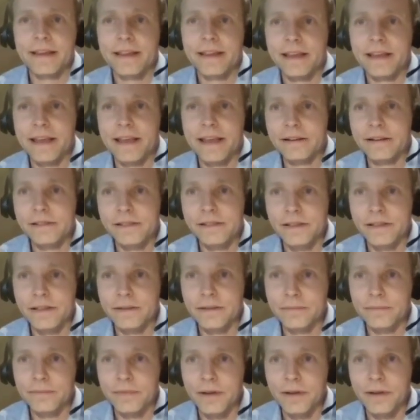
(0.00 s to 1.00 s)

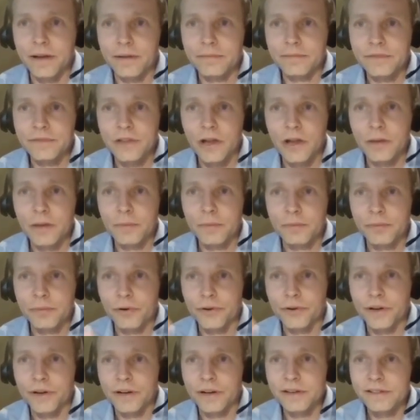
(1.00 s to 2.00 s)
calcium type
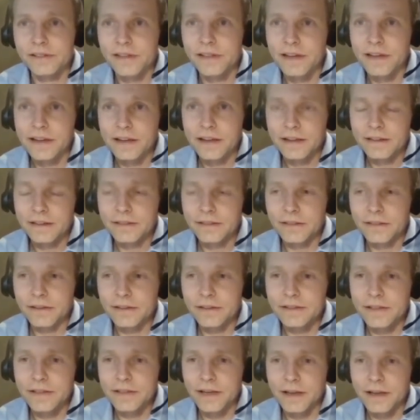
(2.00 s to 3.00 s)
products
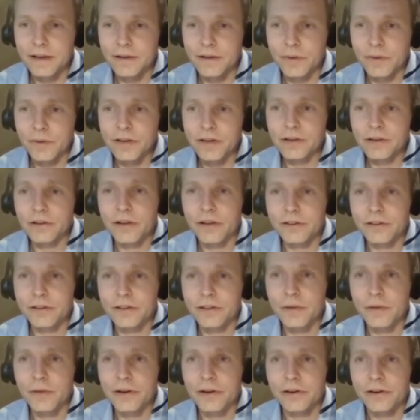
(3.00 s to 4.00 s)
that when you look under
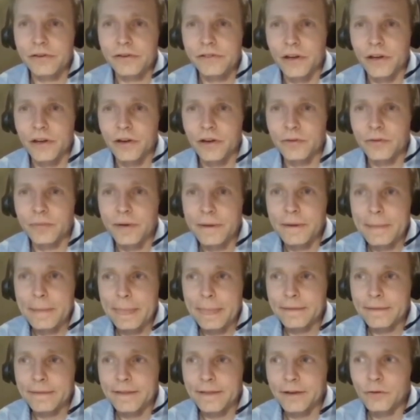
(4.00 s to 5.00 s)
the microscope,
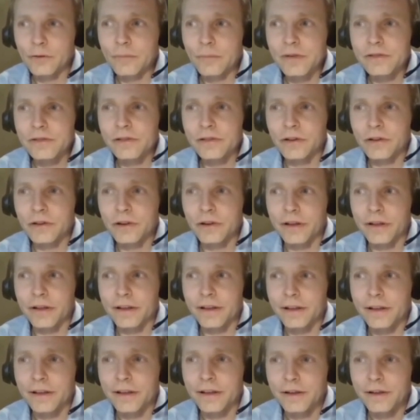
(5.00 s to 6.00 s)
they almost look
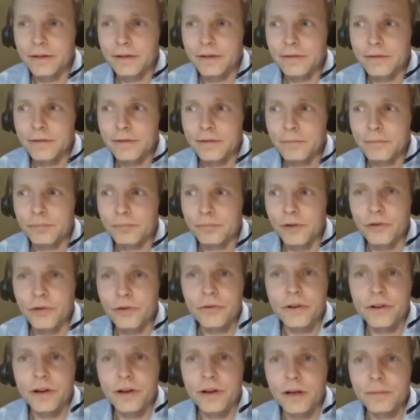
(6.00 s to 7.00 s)
like
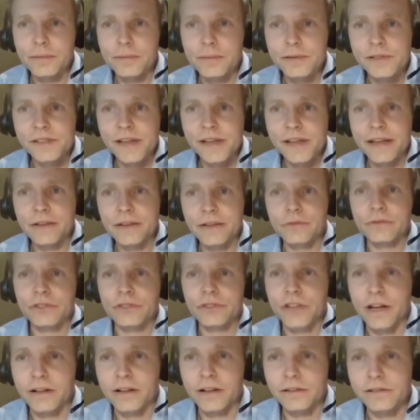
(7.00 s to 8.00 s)
broken up snail
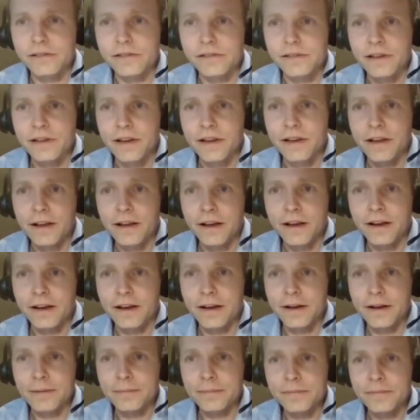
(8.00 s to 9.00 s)
shells
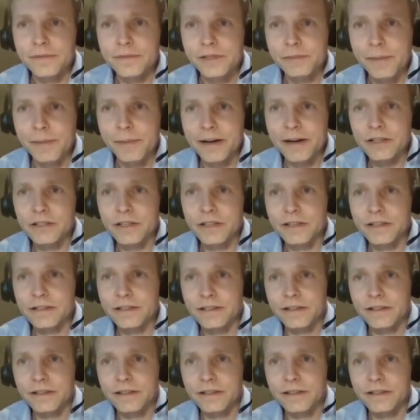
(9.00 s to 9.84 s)
smashed into